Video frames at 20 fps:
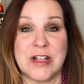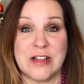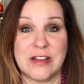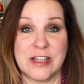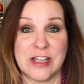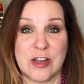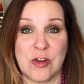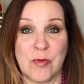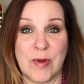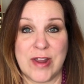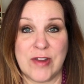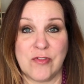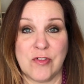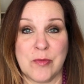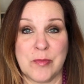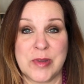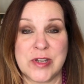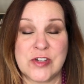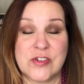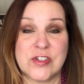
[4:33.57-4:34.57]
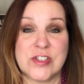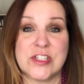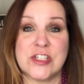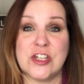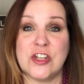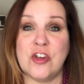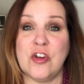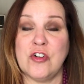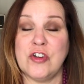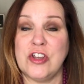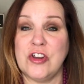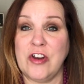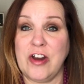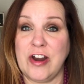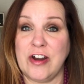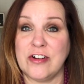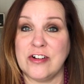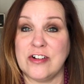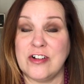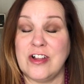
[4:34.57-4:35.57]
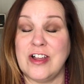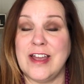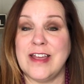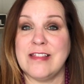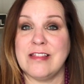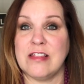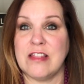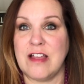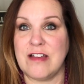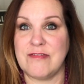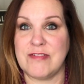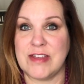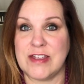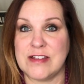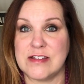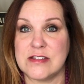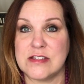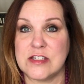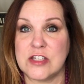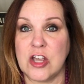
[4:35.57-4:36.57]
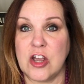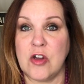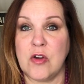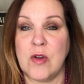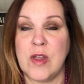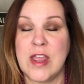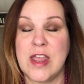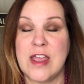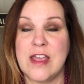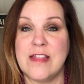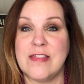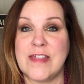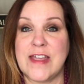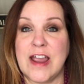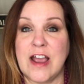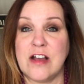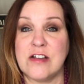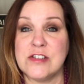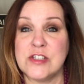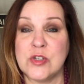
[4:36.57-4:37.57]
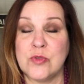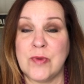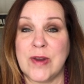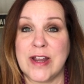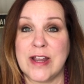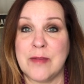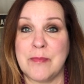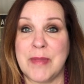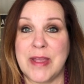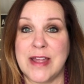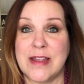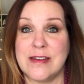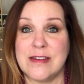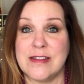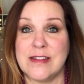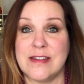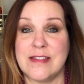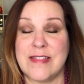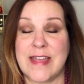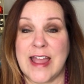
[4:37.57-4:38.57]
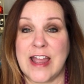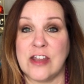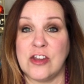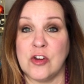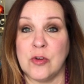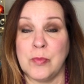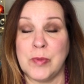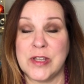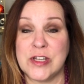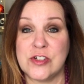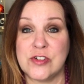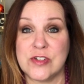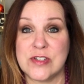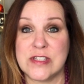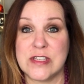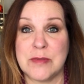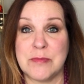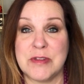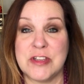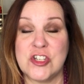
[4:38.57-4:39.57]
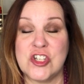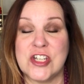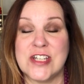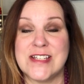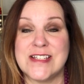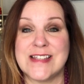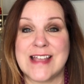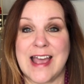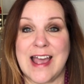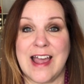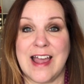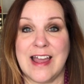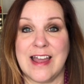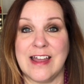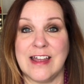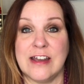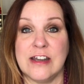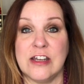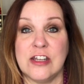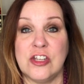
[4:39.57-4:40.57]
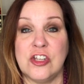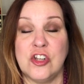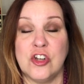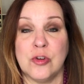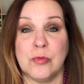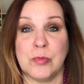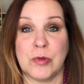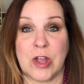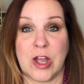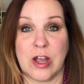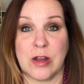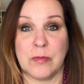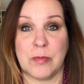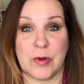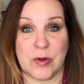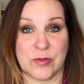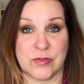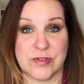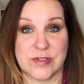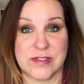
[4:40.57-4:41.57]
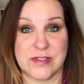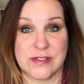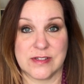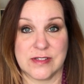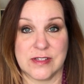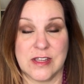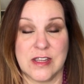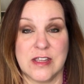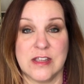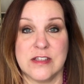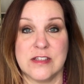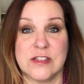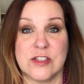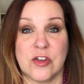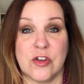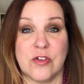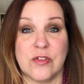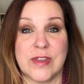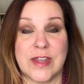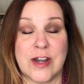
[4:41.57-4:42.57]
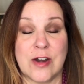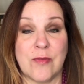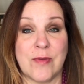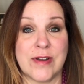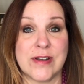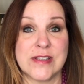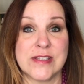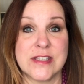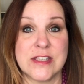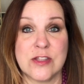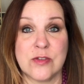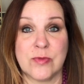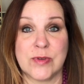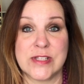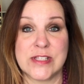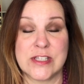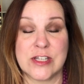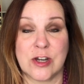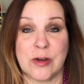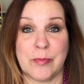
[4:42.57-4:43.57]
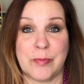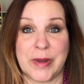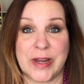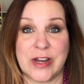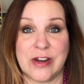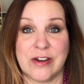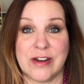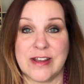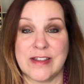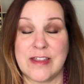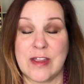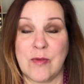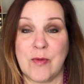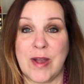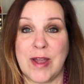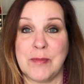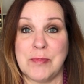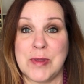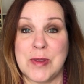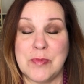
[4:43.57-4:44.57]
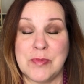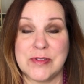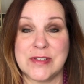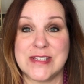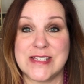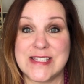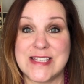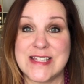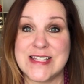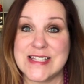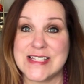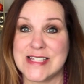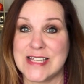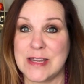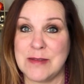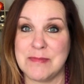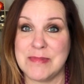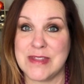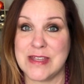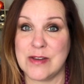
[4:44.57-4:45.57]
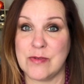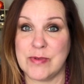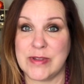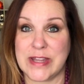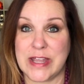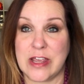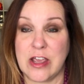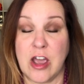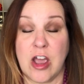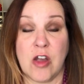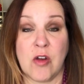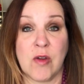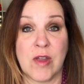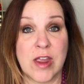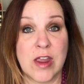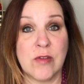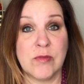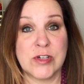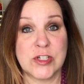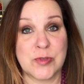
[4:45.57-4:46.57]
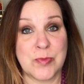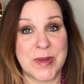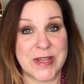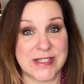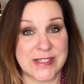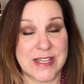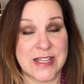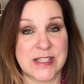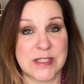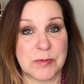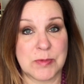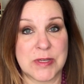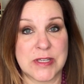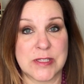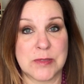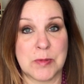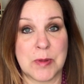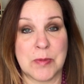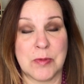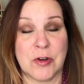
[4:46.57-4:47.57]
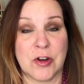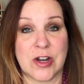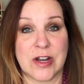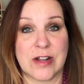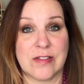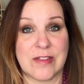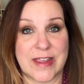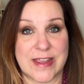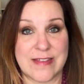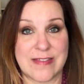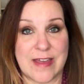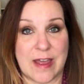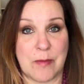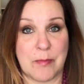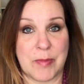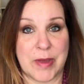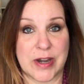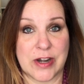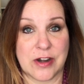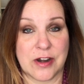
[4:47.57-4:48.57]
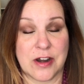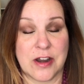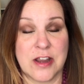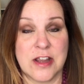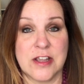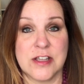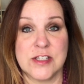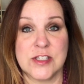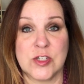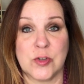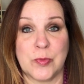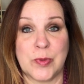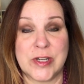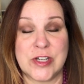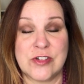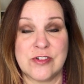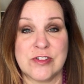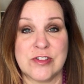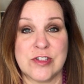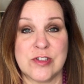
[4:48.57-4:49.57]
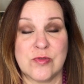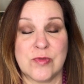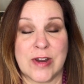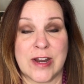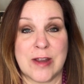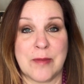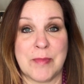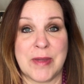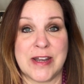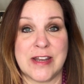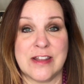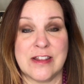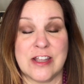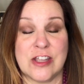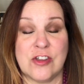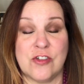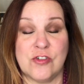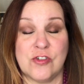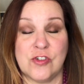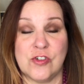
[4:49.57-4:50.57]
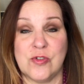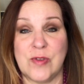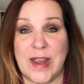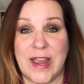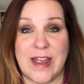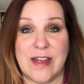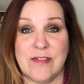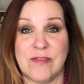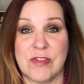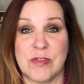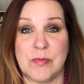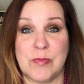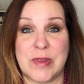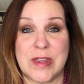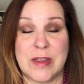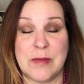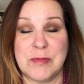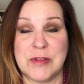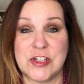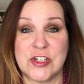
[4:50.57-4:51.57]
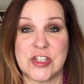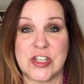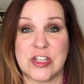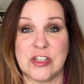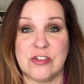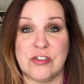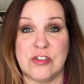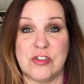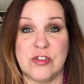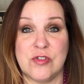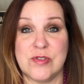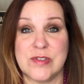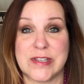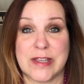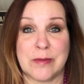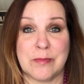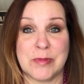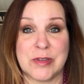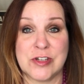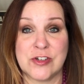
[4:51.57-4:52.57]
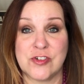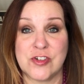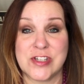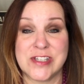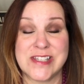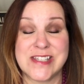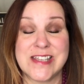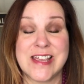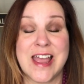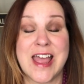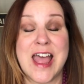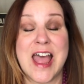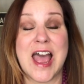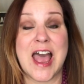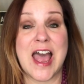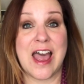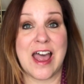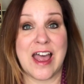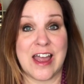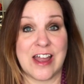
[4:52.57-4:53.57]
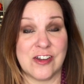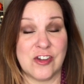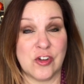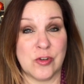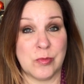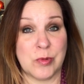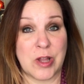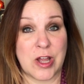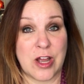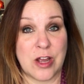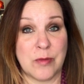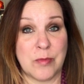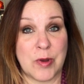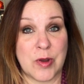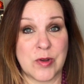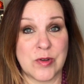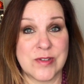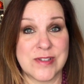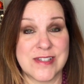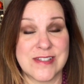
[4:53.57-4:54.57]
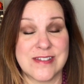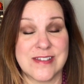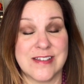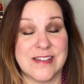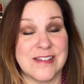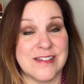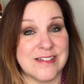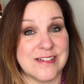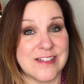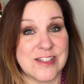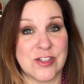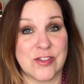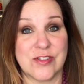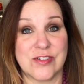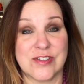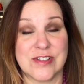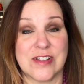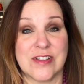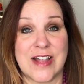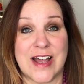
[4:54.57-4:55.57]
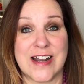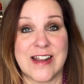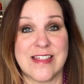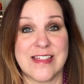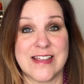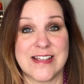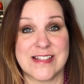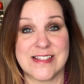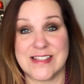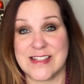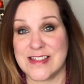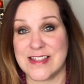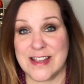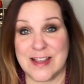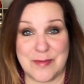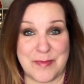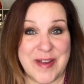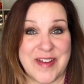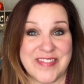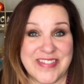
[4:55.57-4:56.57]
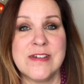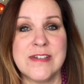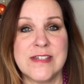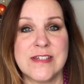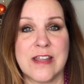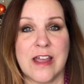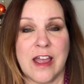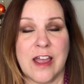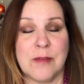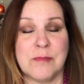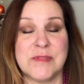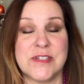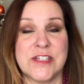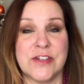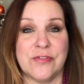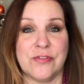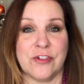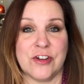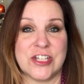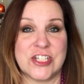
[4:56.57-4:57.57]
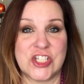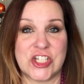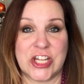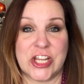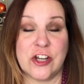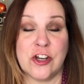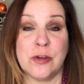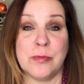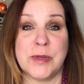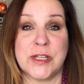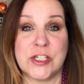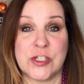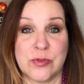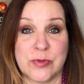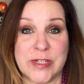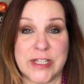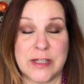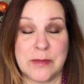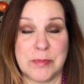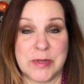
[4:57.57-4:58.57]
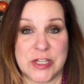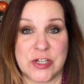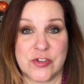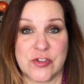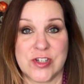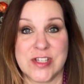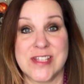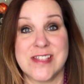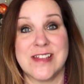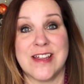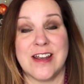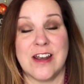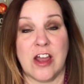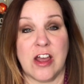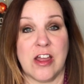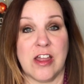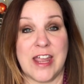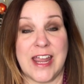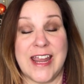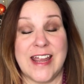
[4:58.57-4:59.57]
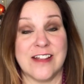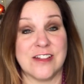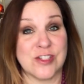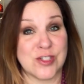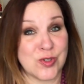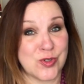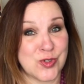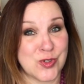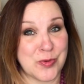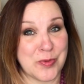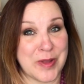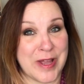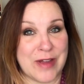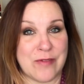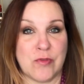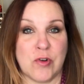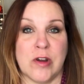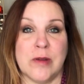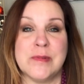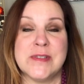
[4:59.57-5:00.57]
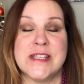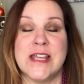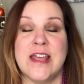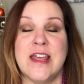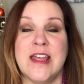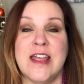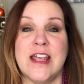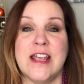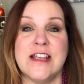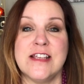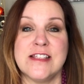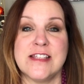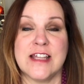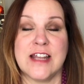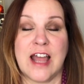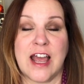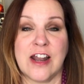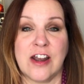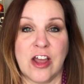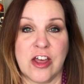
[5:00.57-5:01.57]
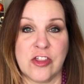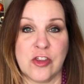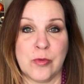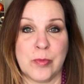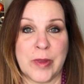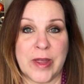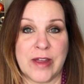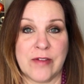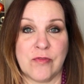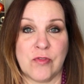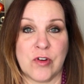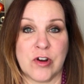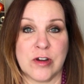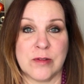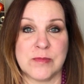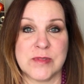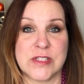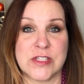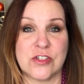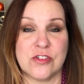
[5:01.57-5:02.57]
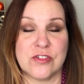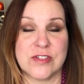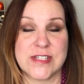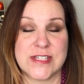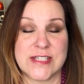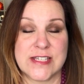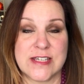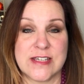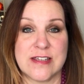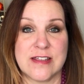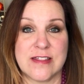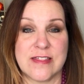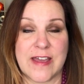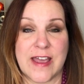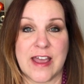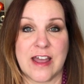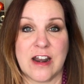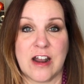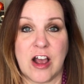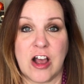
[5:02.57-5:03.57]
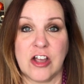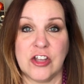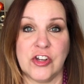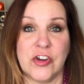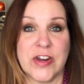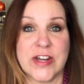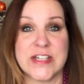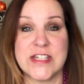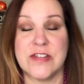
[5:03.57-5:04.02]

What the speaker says: click away from Pinterest to go to your article and love it. So they also recommended that your Pinterest image is on your blog post. So they don't want to see the ones that are buried. They want people to see the same thing when they go, which makes sense because people are going to like that better. So Pinterest is recommending that you do have the image that you use on Pinterest on your blog post So there's a lot of things to think about. Differentiator between Pinterest and social platforms is that on other platforms, you'll see that all your